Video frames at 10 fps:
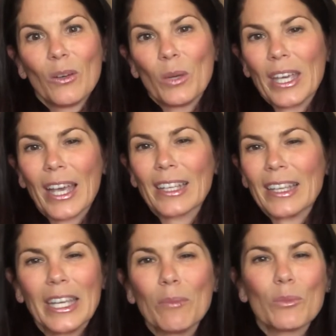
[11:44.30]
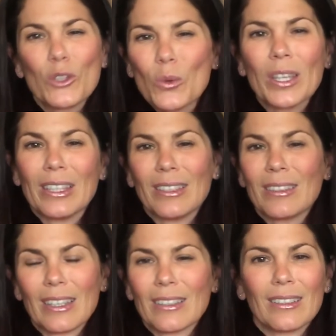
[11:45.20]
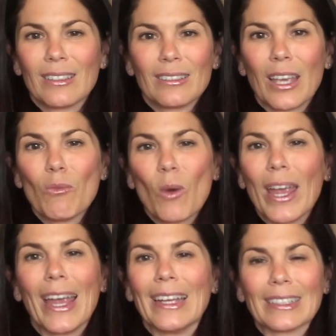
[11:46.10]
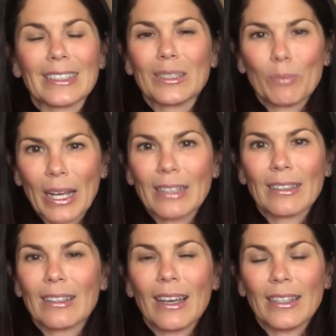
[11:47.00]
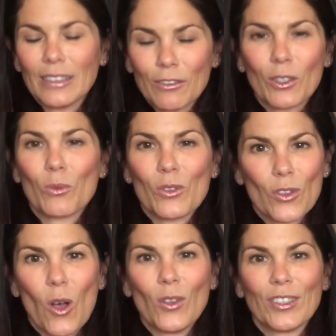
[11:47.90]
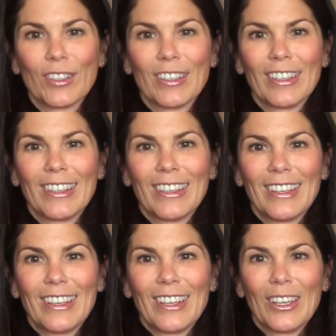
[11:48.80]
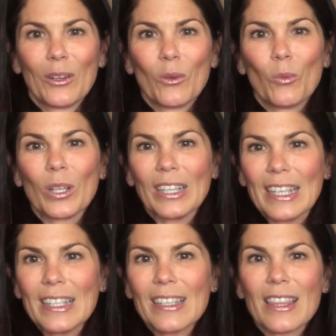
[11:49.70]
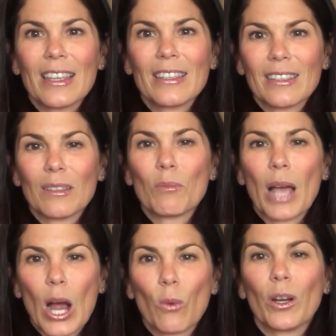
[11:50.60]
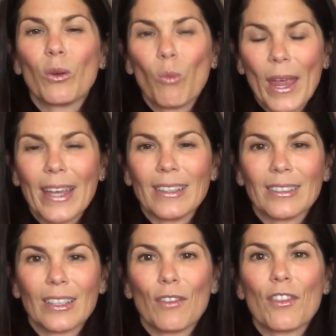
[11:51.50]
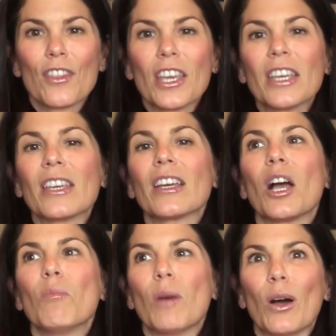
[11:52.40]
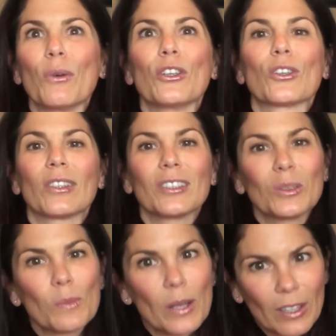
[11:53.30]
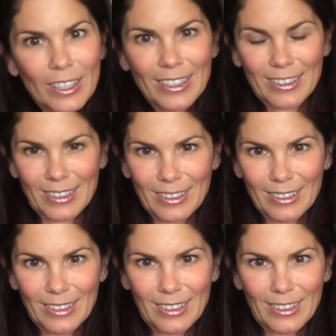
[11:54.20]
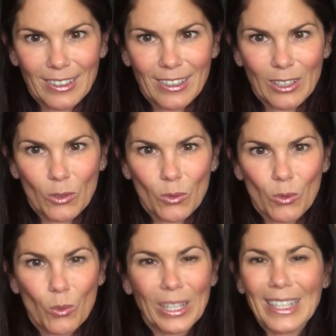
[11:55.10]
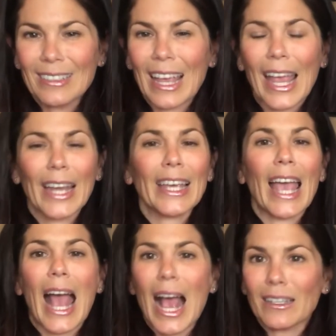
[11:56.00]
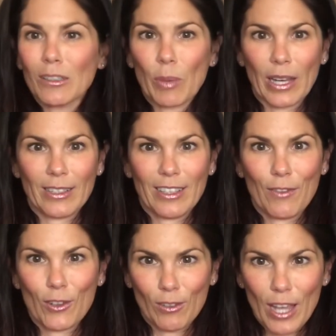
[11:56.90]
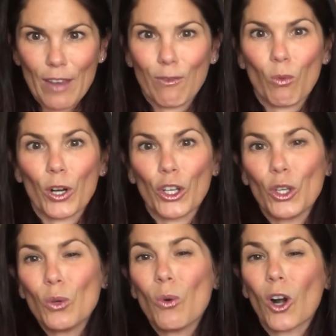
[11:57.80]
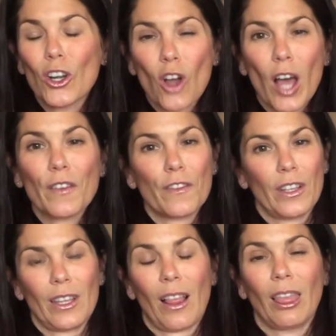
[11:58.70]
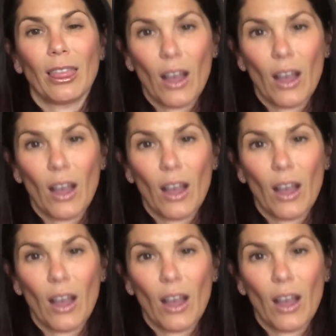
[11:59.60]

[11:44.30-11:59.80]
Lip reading: We can't keep doing these things in the same way and expect a different result. Release the disempowering ways of thinking about your experiences. Release any aspect of your life where you are not feeling